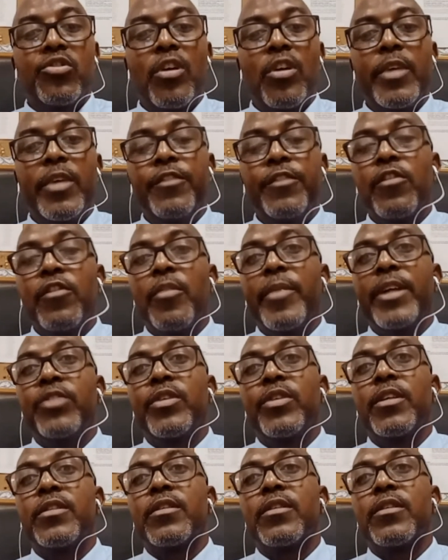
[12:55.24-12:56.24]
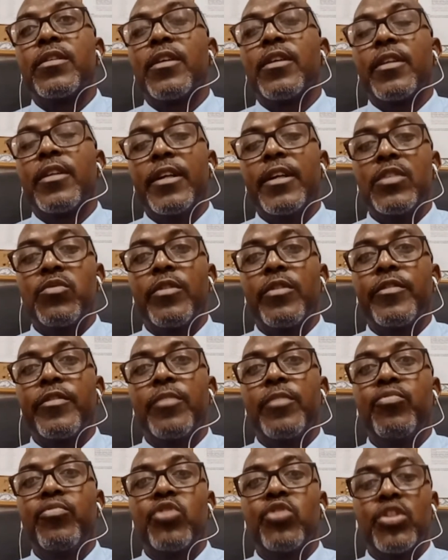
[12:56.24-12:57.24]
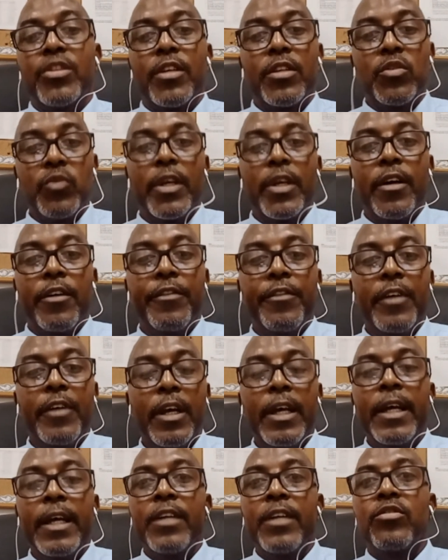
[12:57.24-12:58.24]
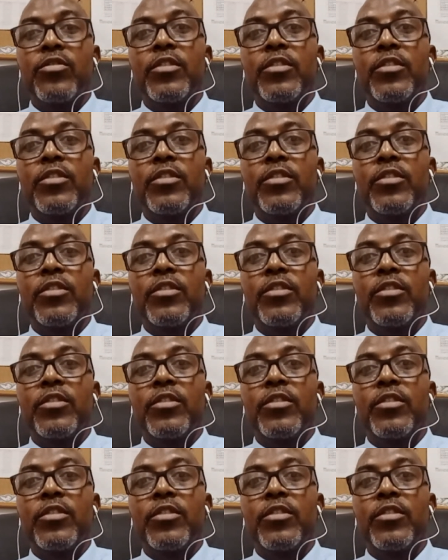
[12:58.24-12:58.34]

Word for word: trauma-informed educators, and that is one of the push that we have, to